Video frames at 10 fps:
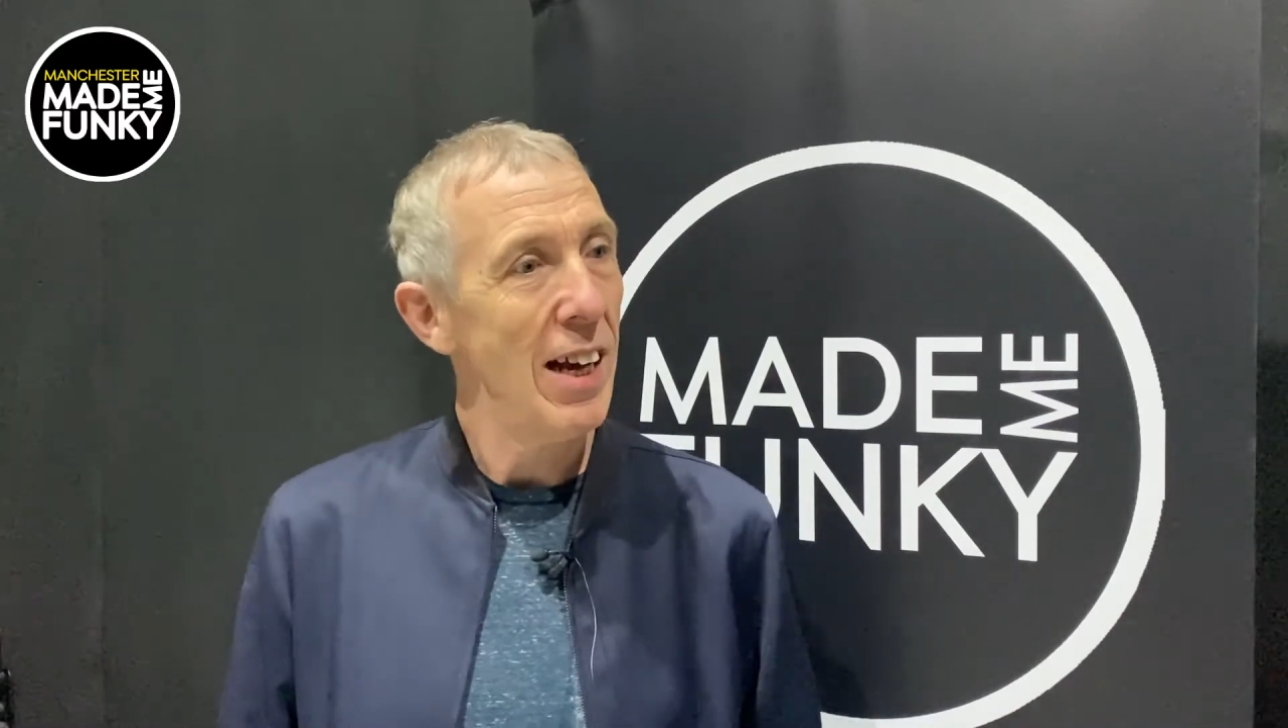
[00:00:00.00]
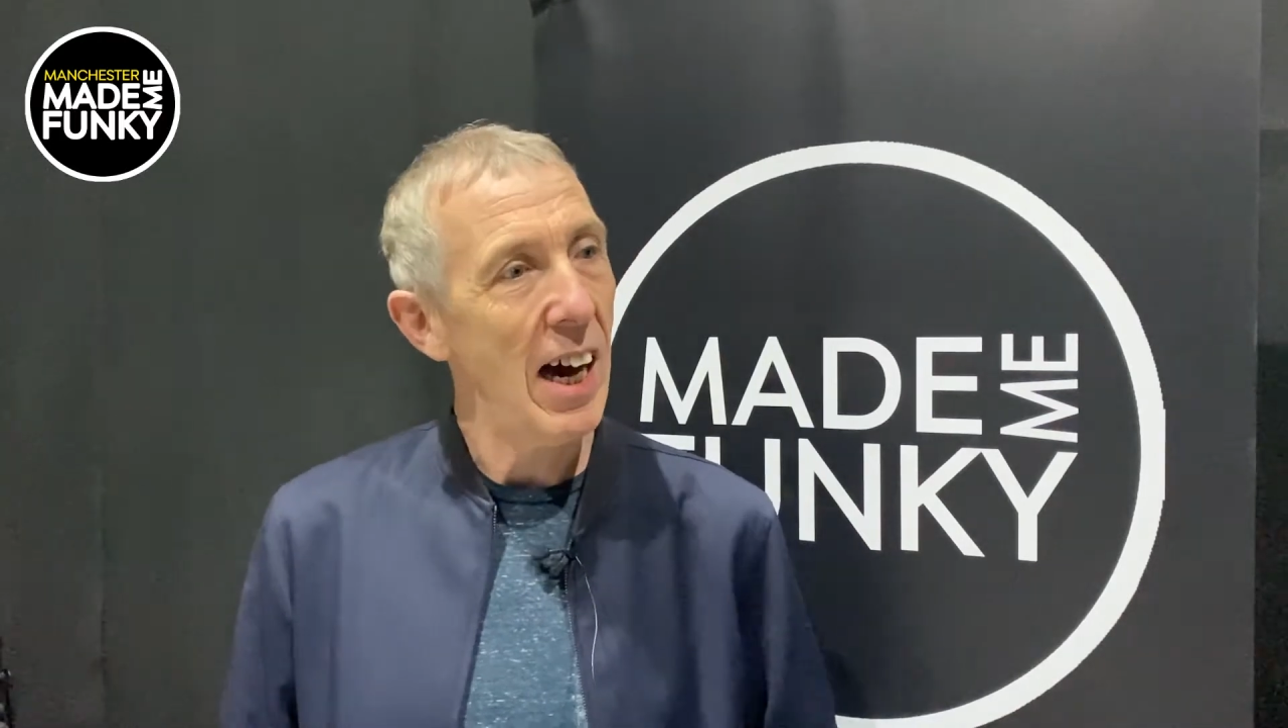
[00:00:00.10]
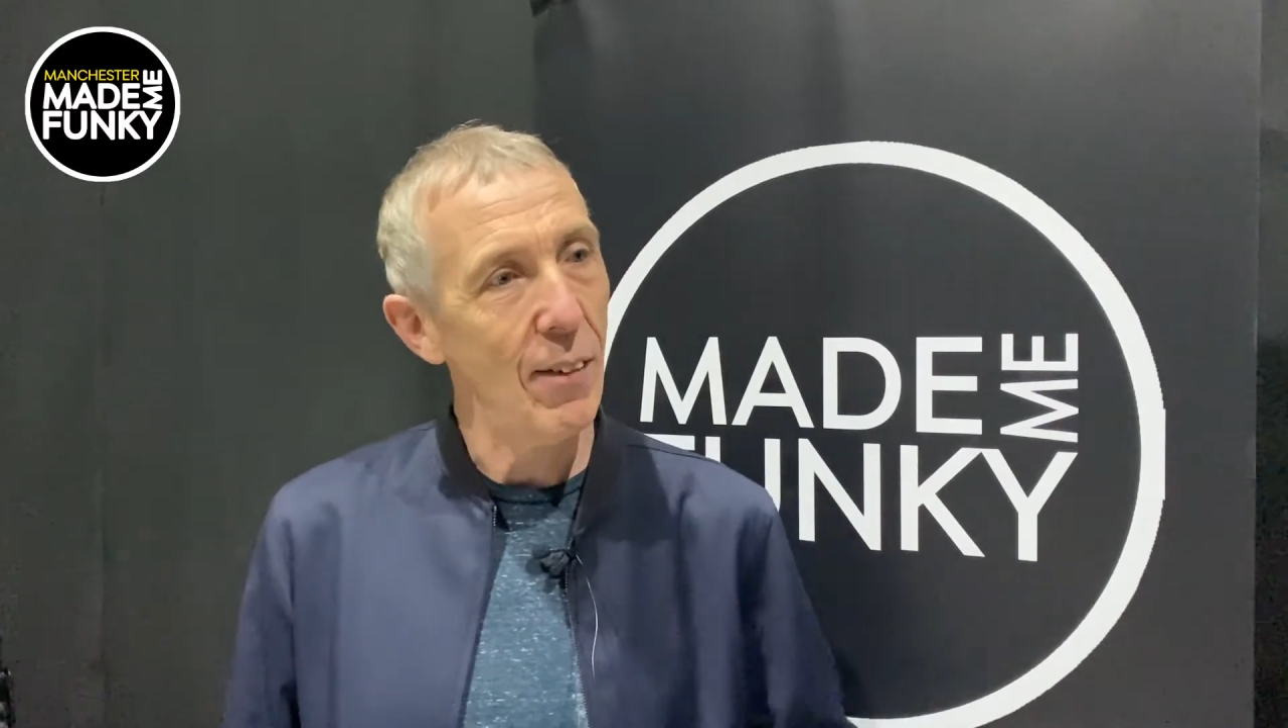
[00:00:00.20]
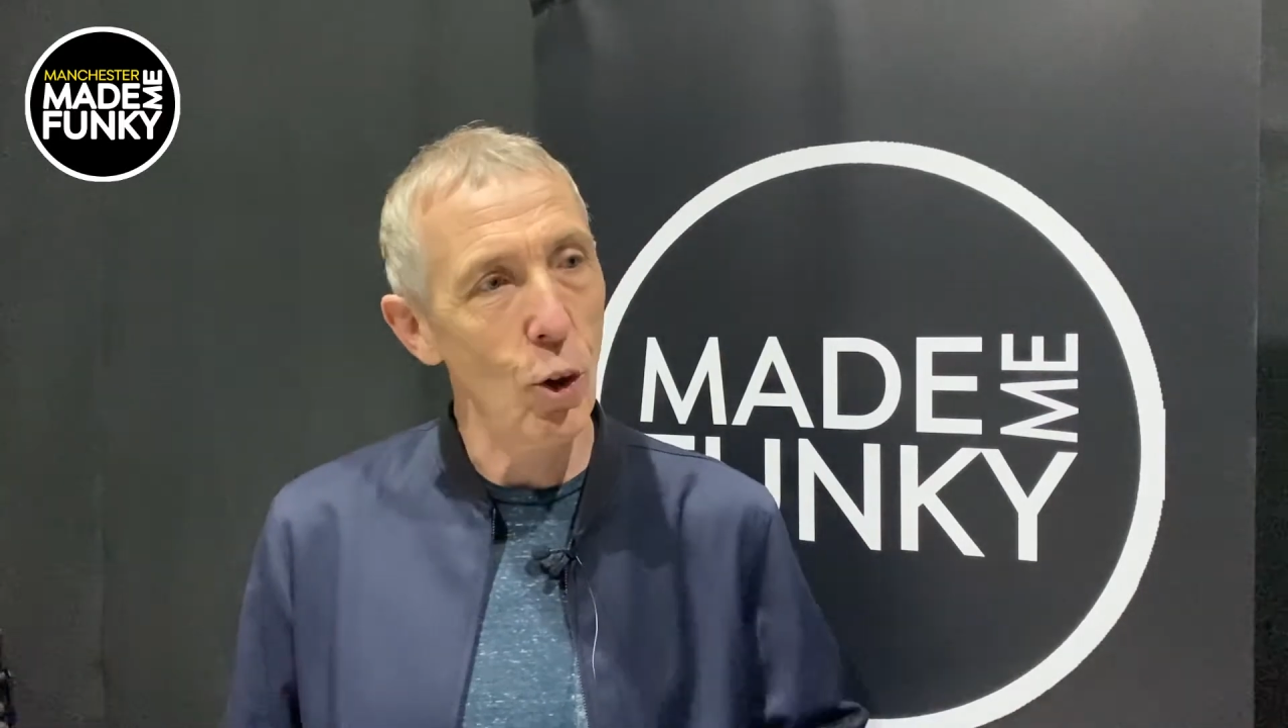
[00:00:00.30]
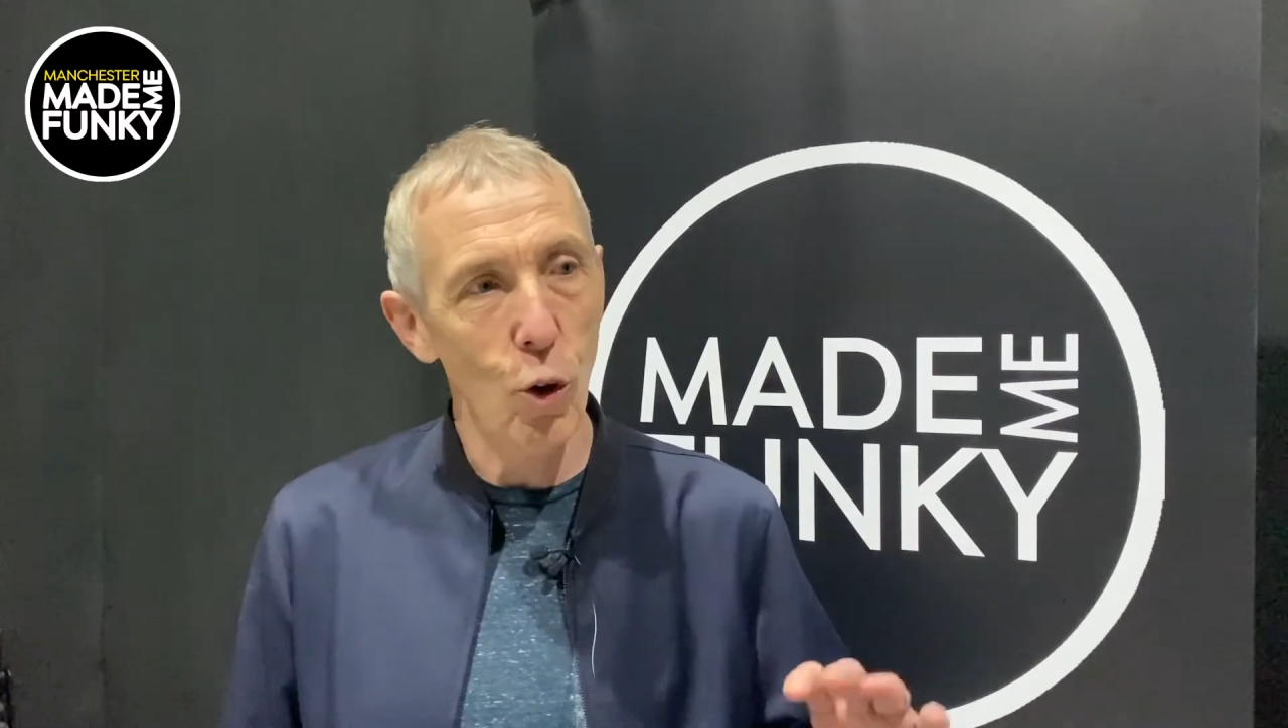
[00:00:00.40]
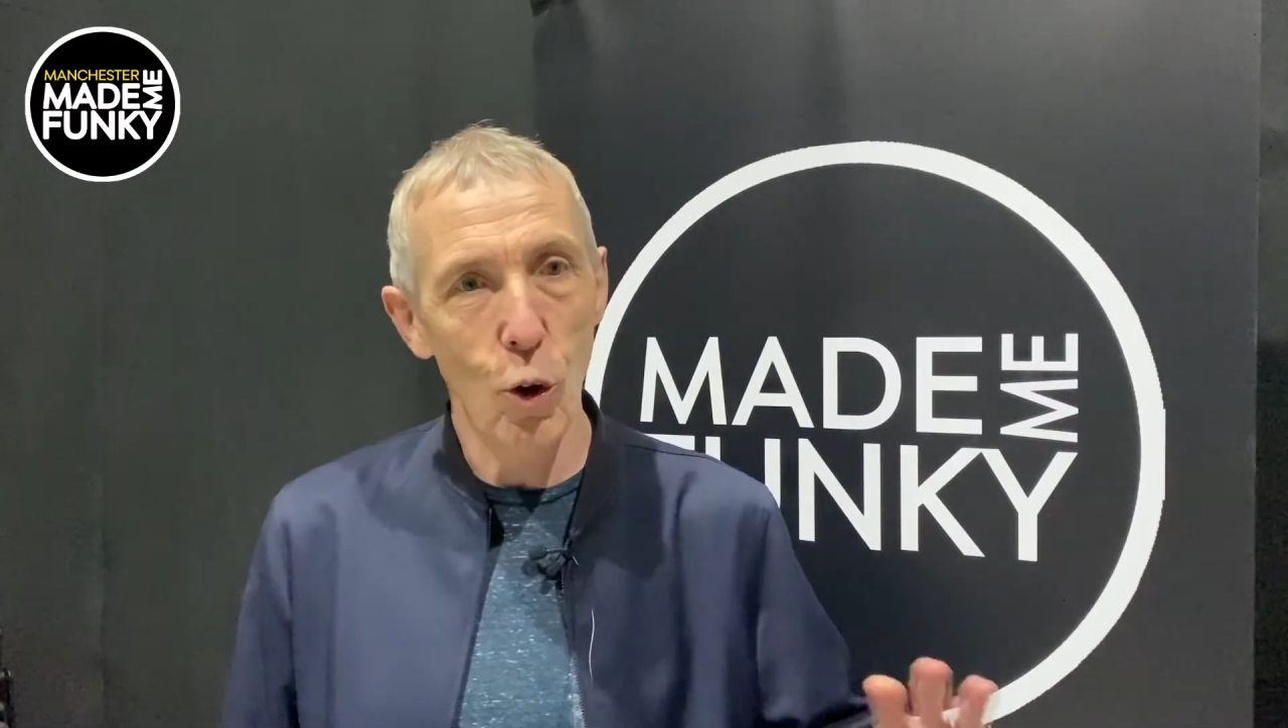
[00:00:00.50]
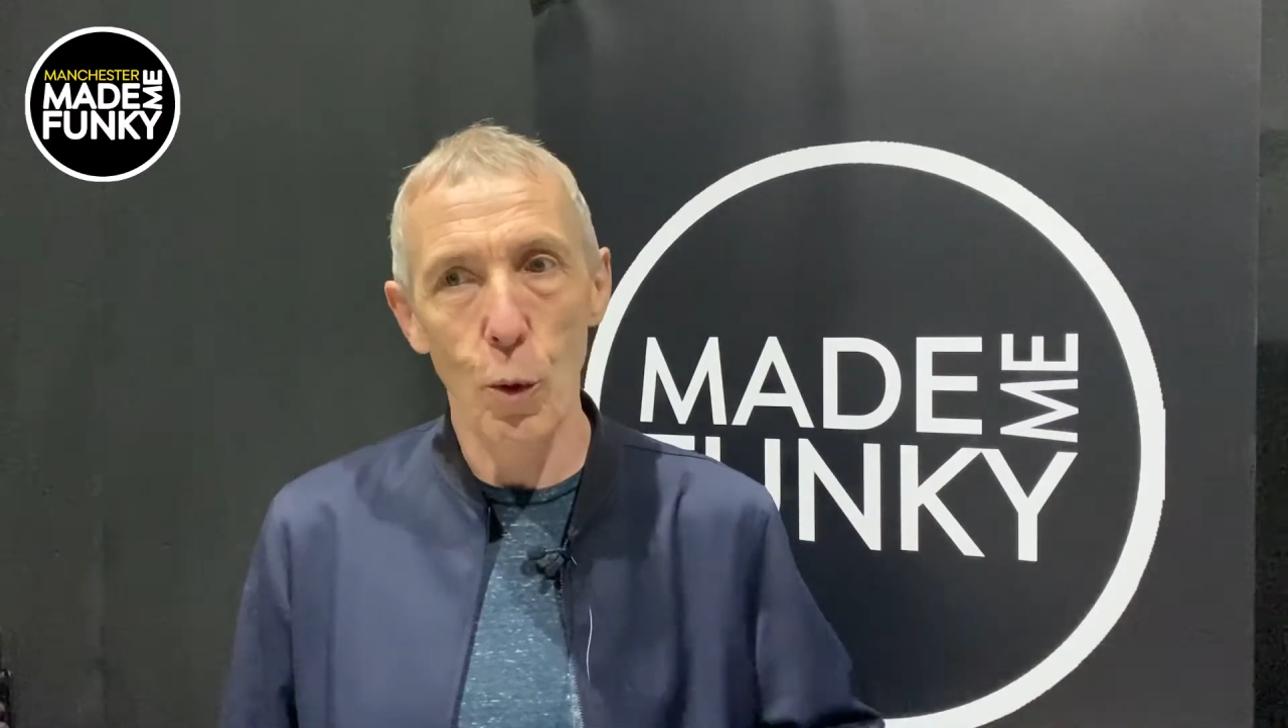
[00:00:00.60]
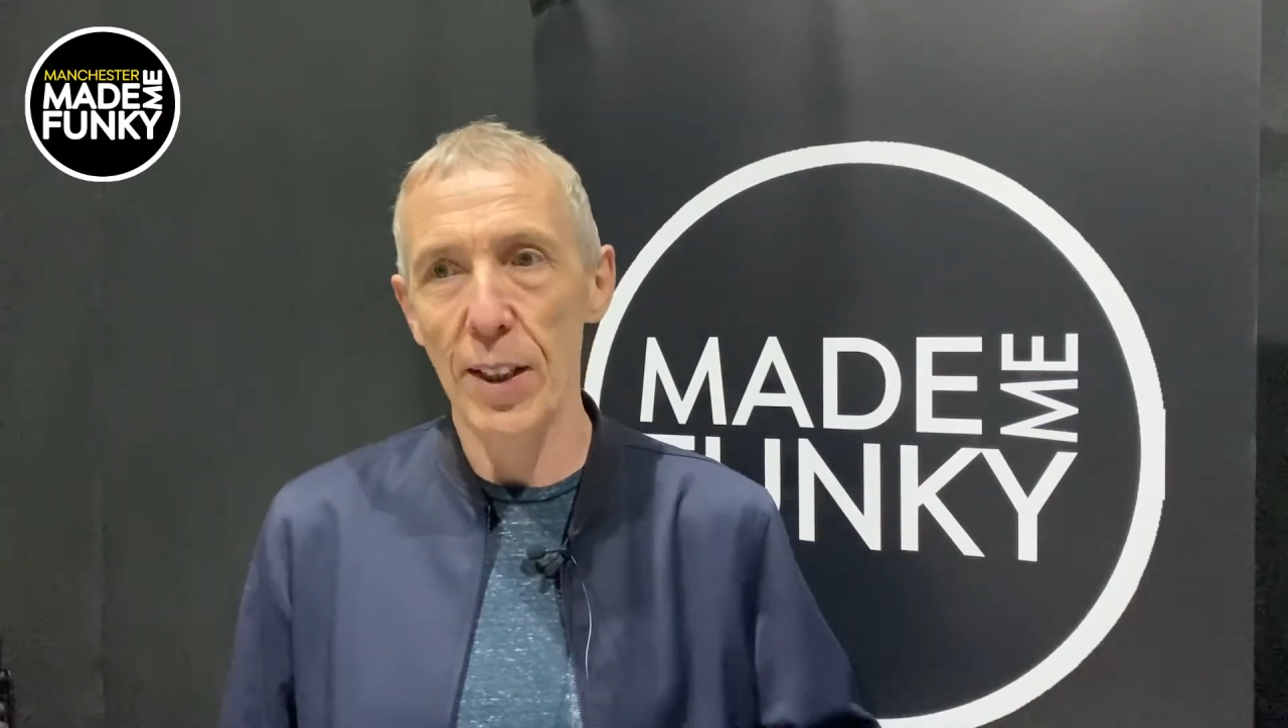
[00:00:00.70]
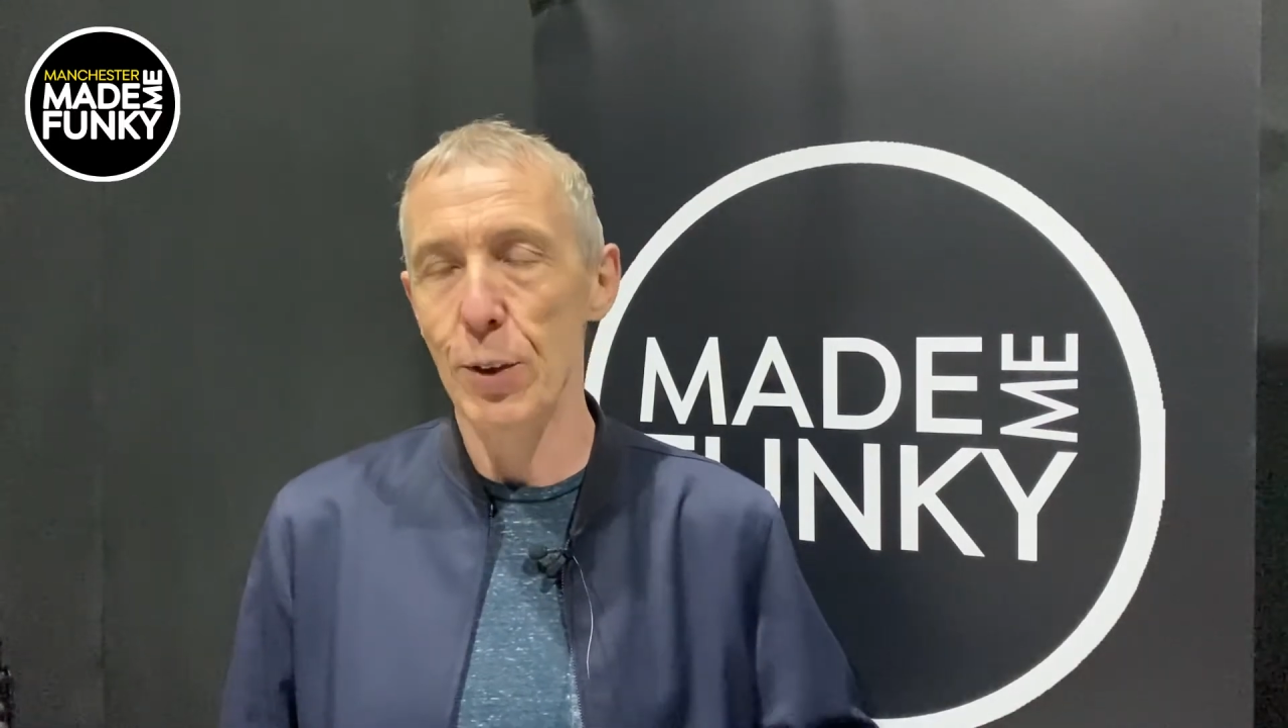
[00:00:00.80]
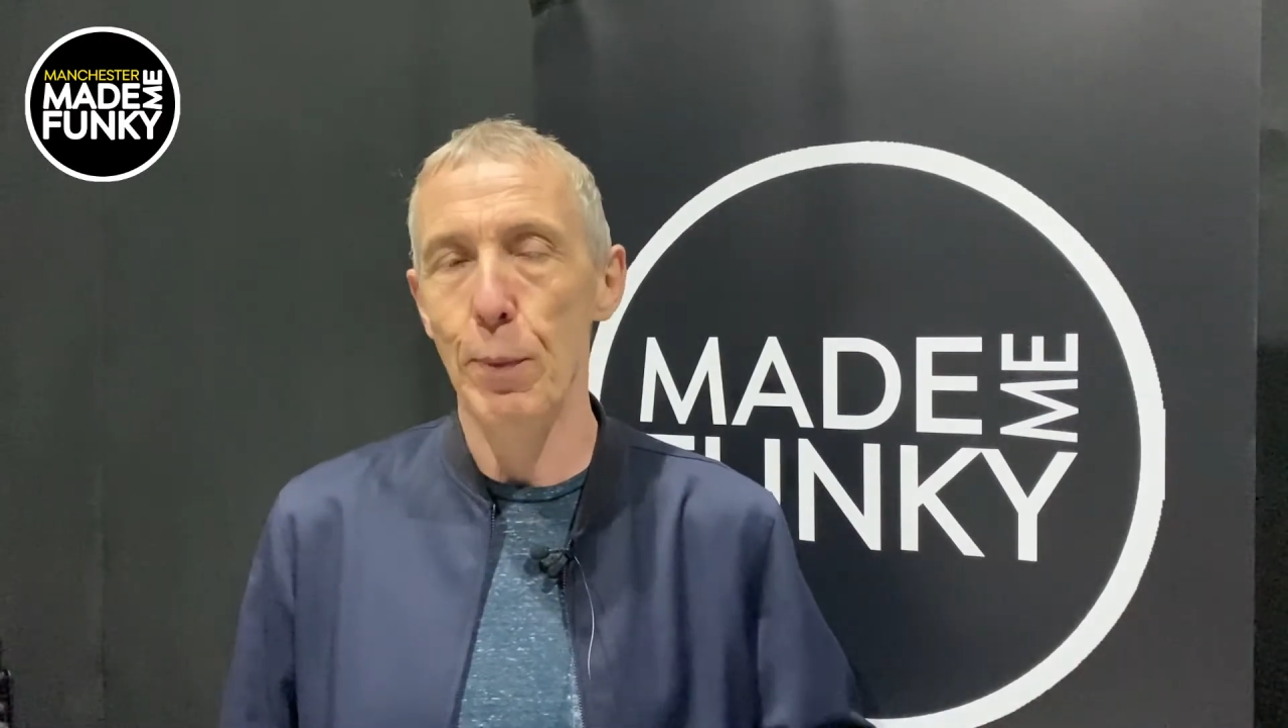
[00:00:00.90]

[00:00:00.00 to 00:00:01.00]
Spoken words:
I've always